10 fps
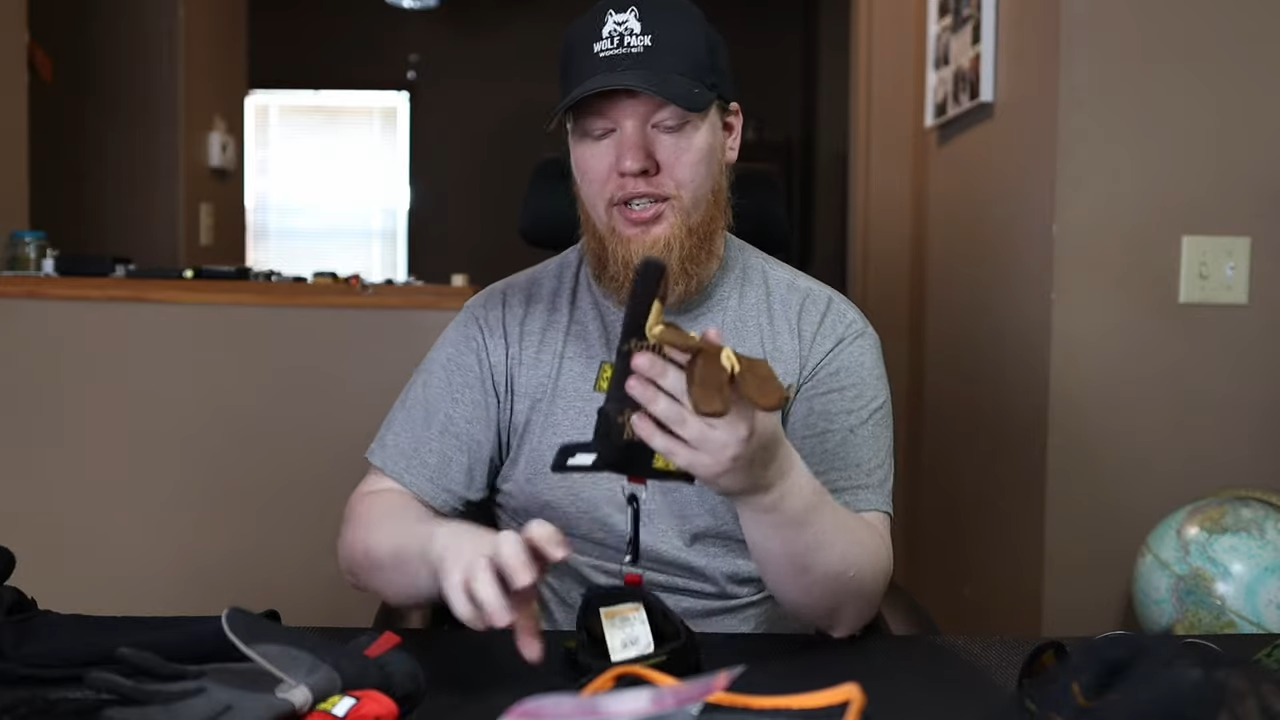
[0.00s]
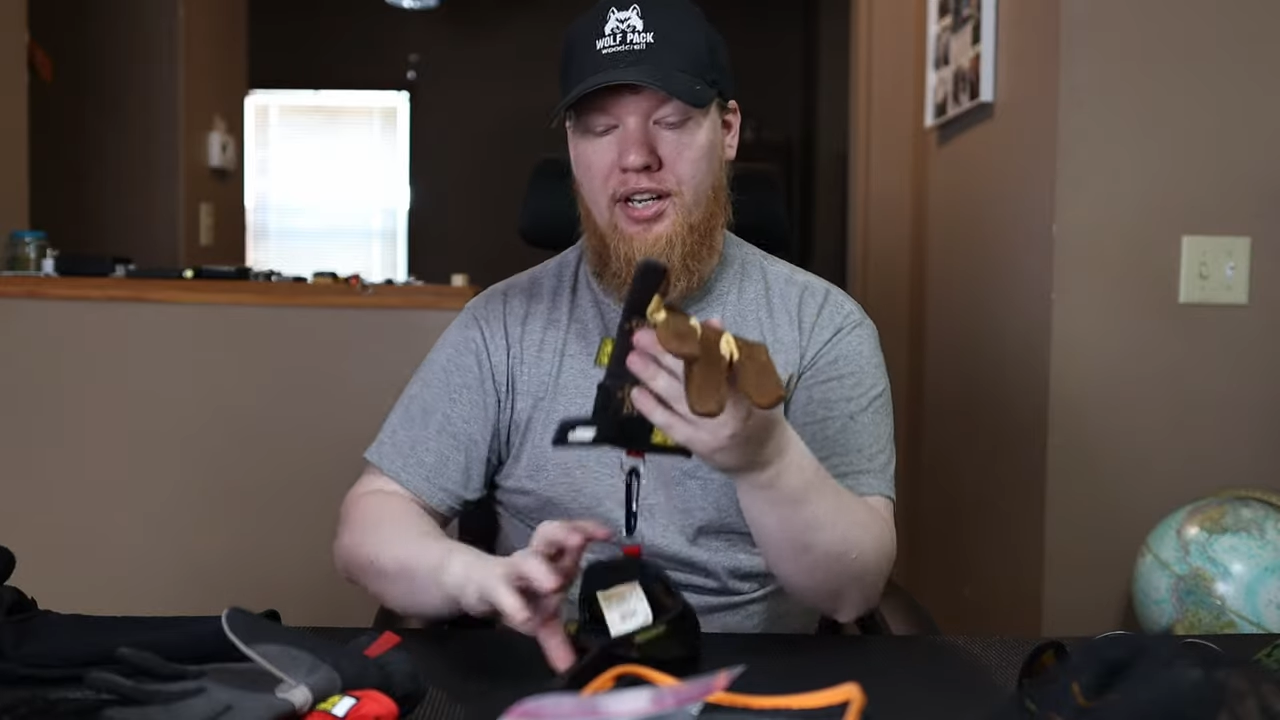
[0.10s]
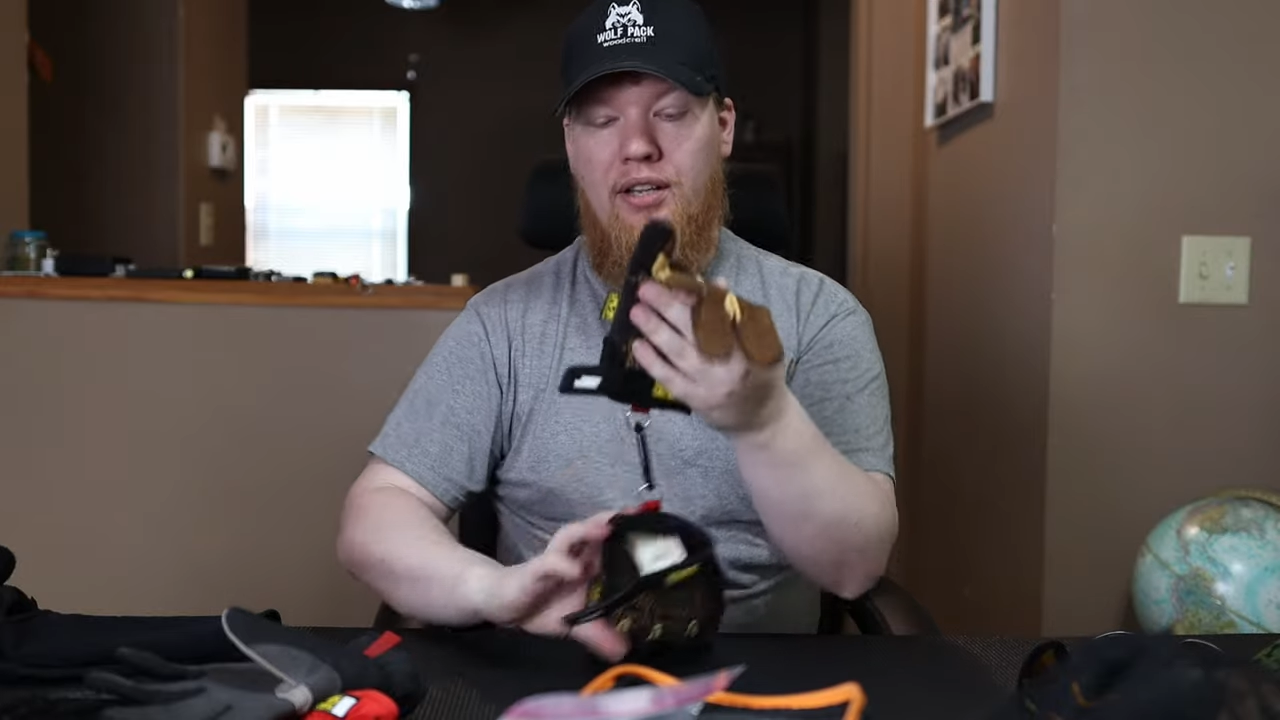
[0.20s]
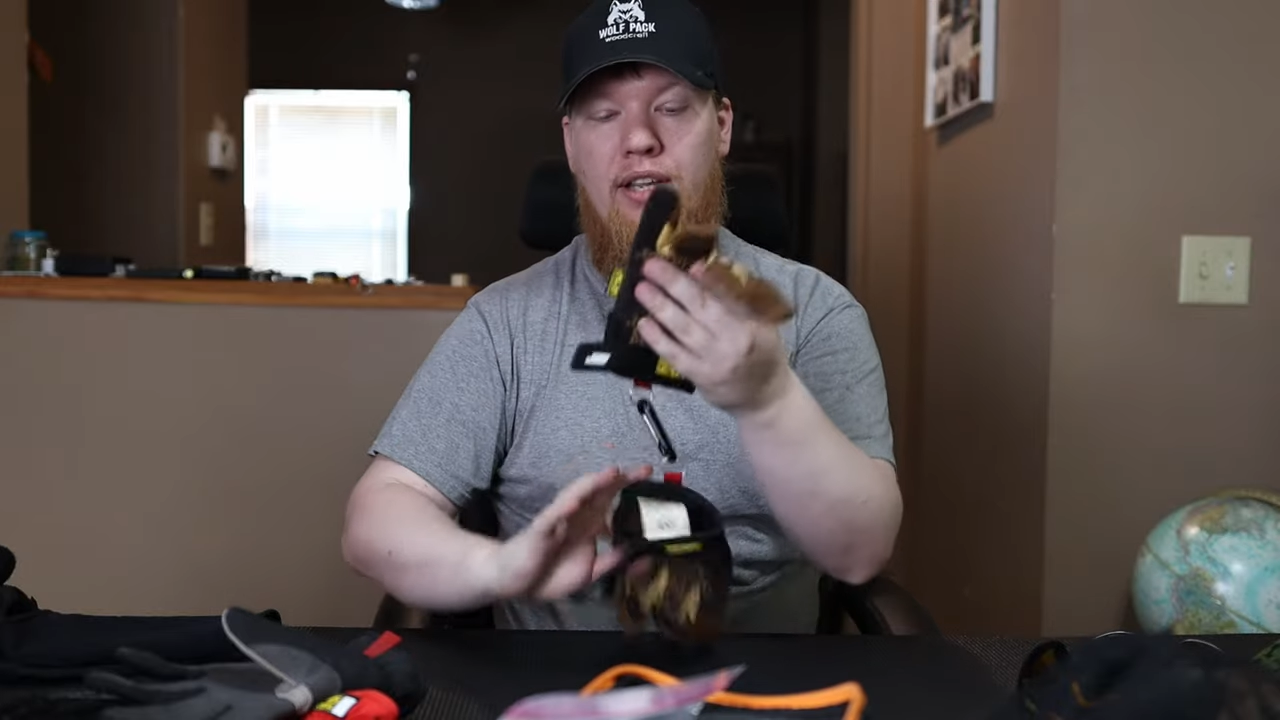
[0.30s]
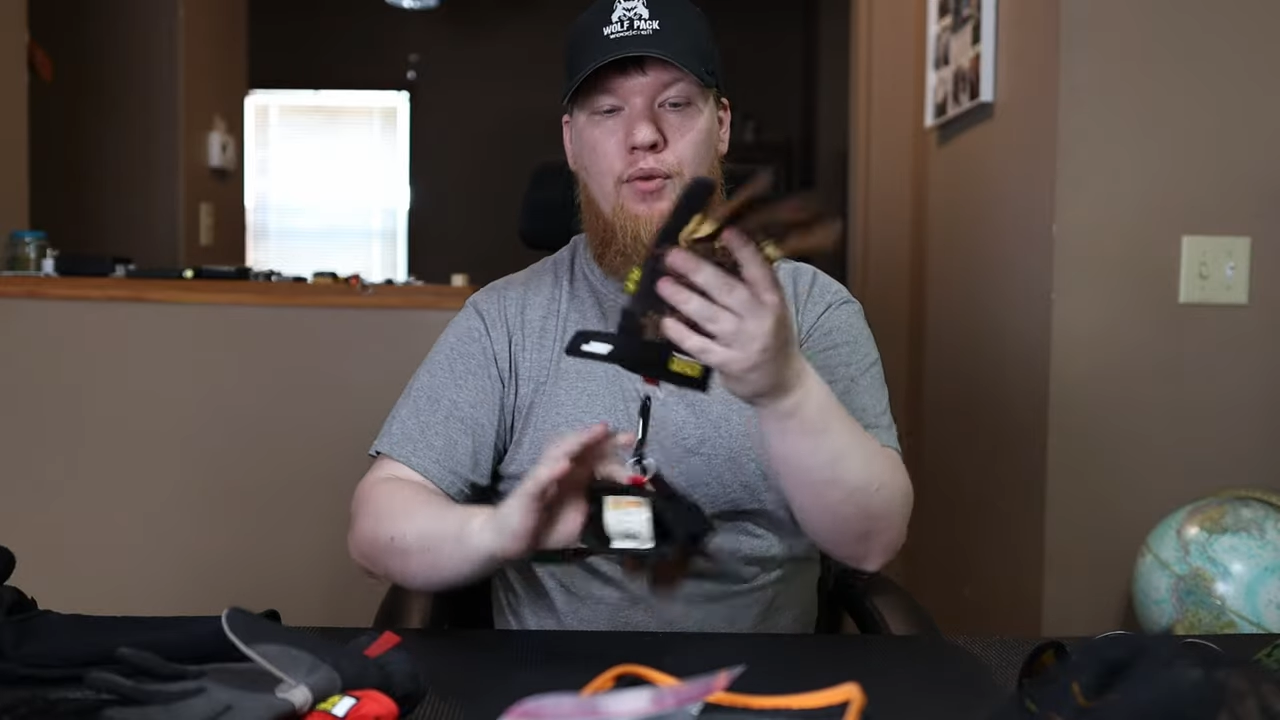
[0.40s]

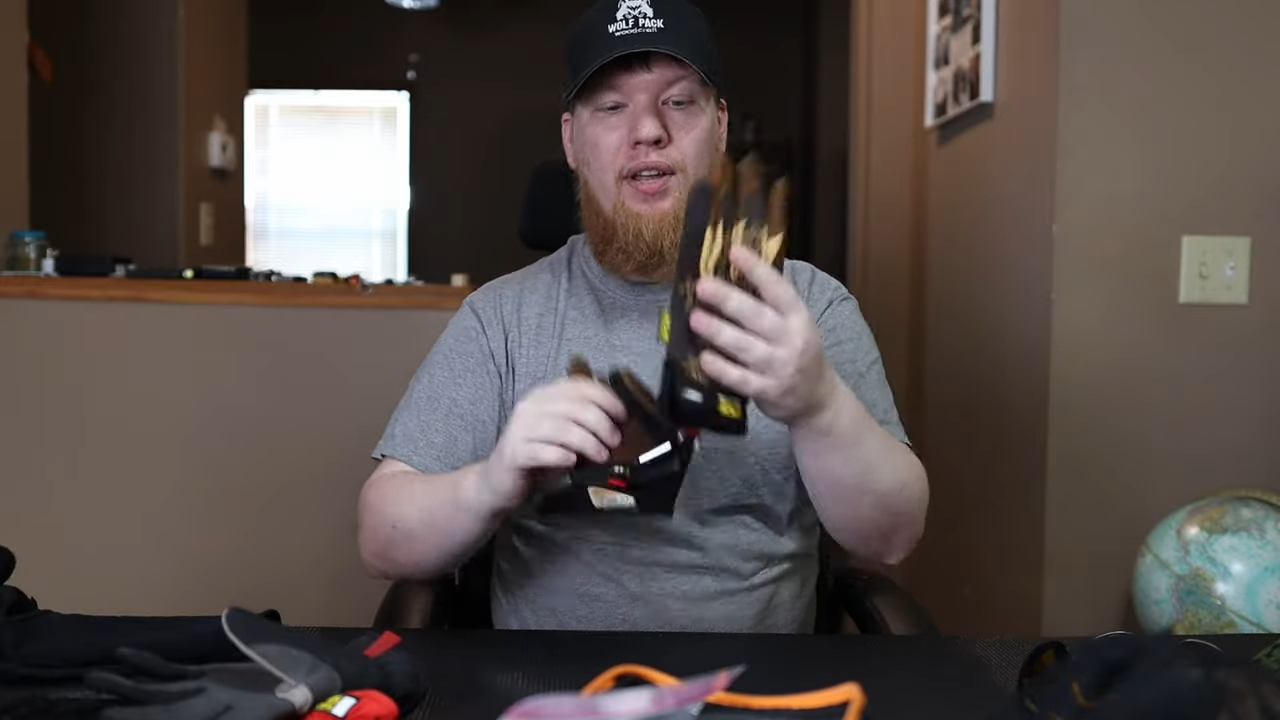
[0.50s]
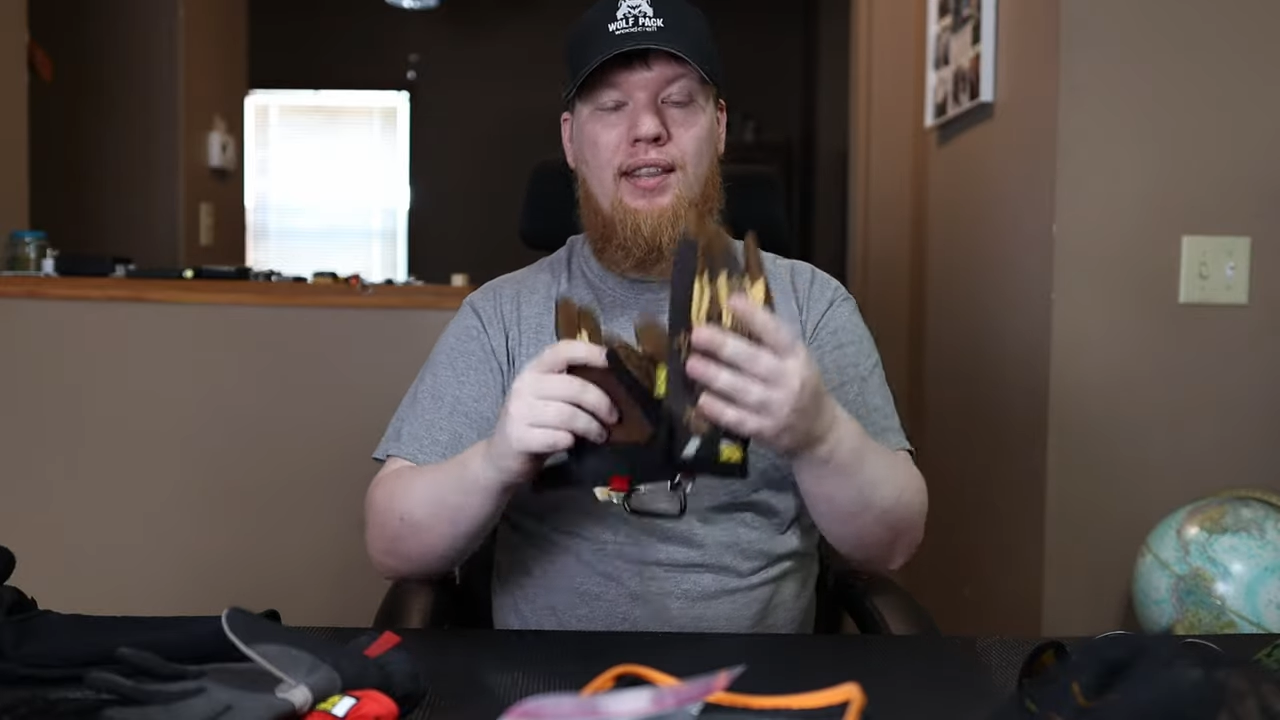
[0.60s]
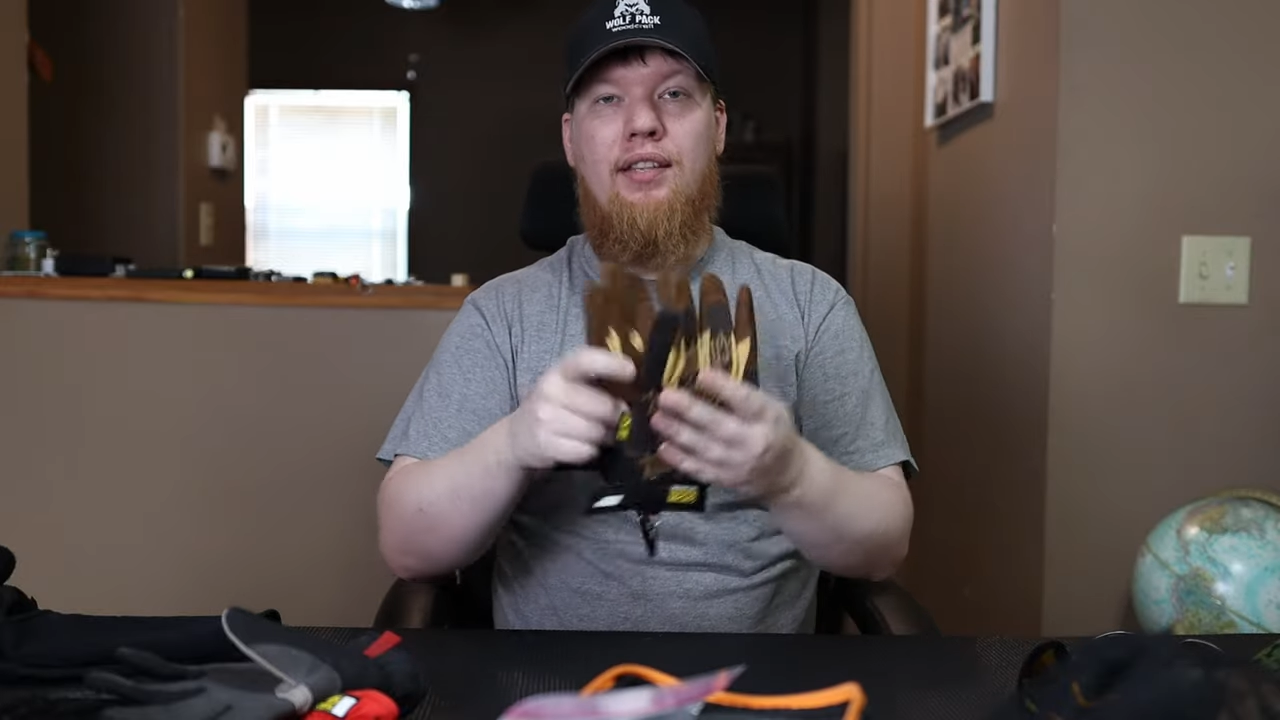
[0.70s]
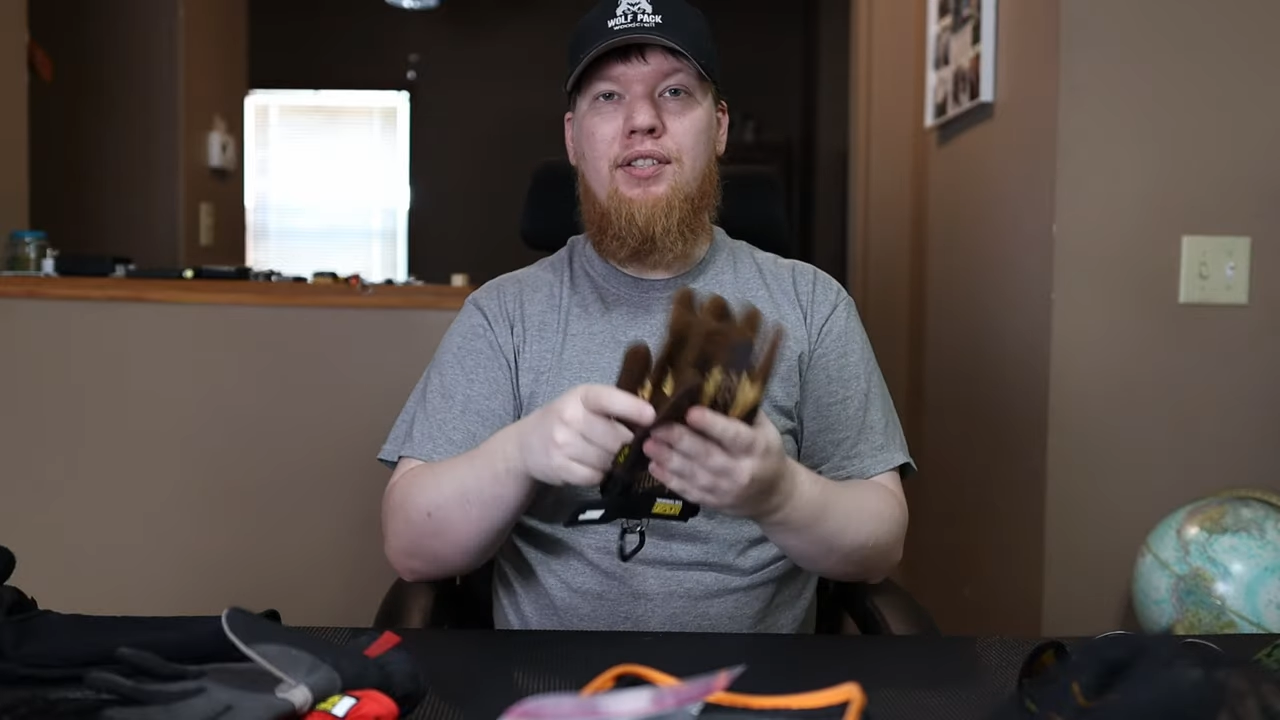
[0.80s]
dealing with